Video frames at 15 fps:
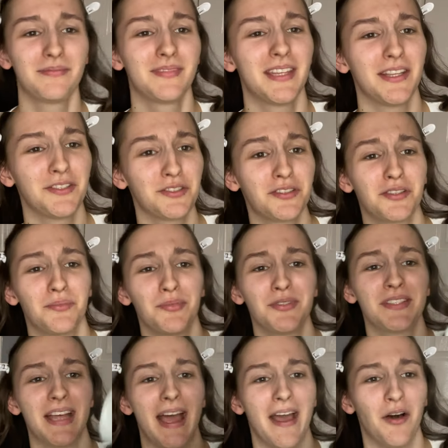this was supposed
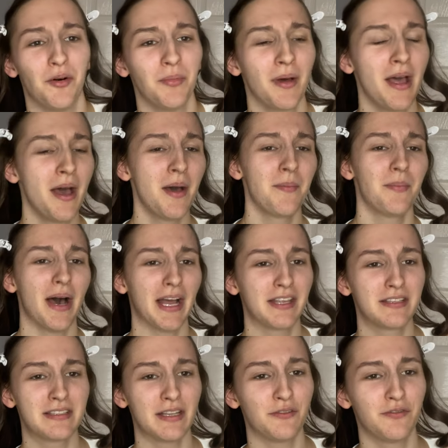to help, but I could
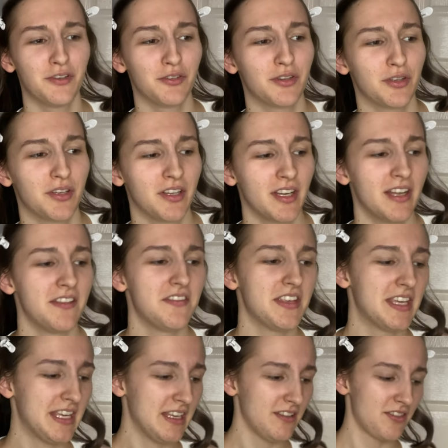still feel the
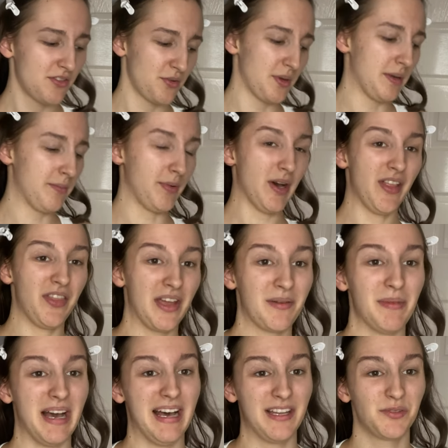heat through it, but I think
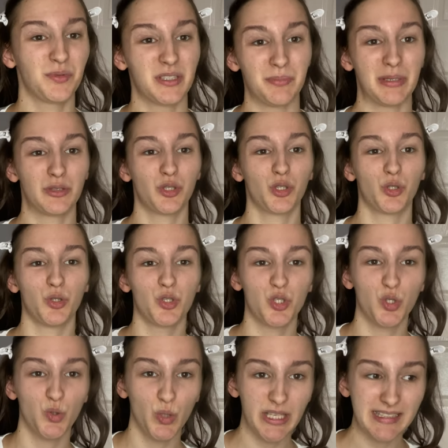my hand was a bit too close
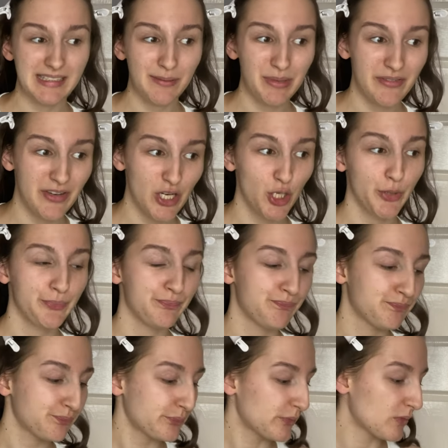to it, to be fair.
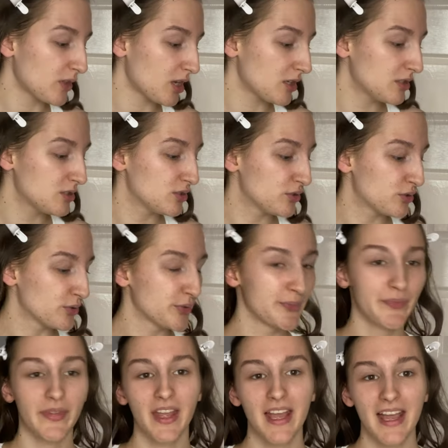So
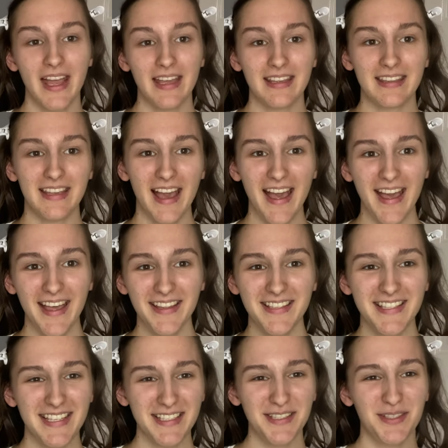yes,
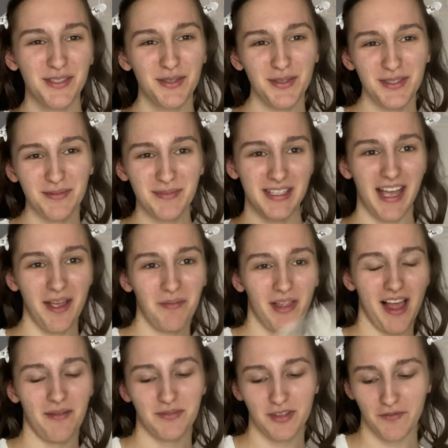let's do some time
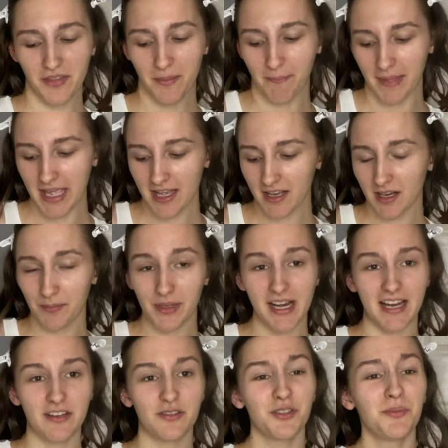lapse of the makeup, and I
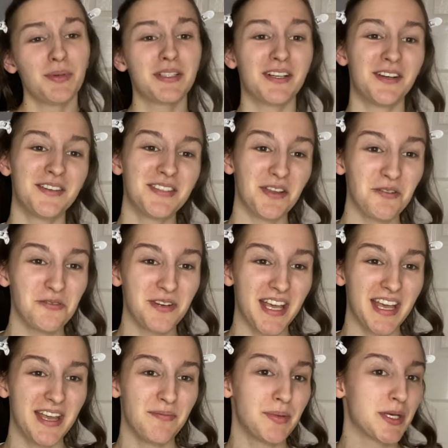just hope it turns out
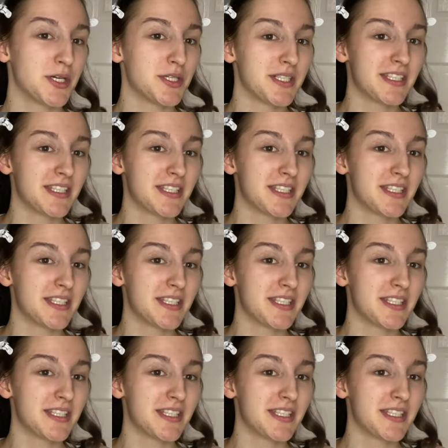okay because